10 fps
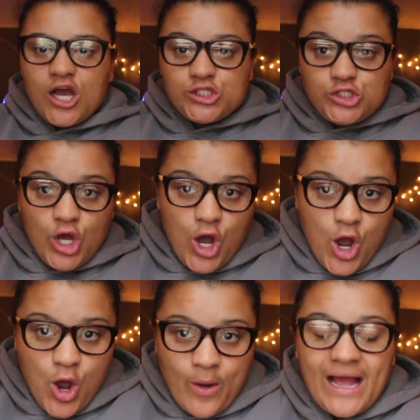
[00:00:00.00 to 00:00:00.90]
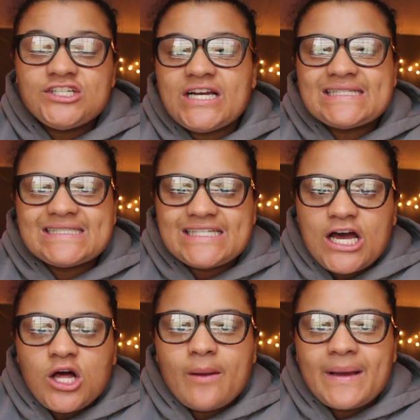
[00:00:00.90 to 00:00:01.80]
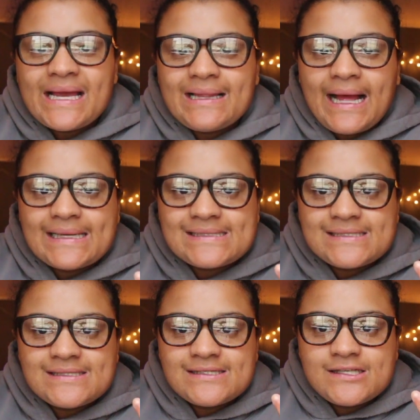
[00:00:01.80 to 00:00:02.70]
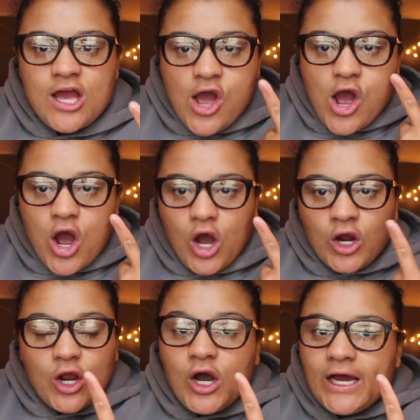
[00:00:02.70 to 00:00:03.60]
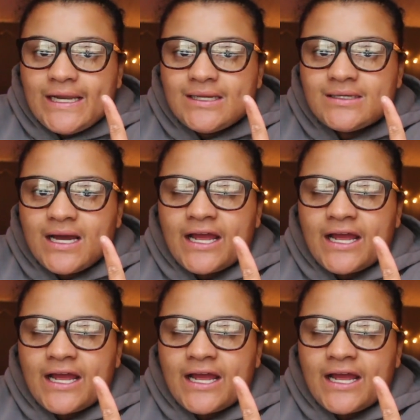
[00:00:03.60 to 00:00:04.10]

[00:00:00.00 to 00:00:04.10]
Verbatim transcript: So as you guys can tell, my glasses are on.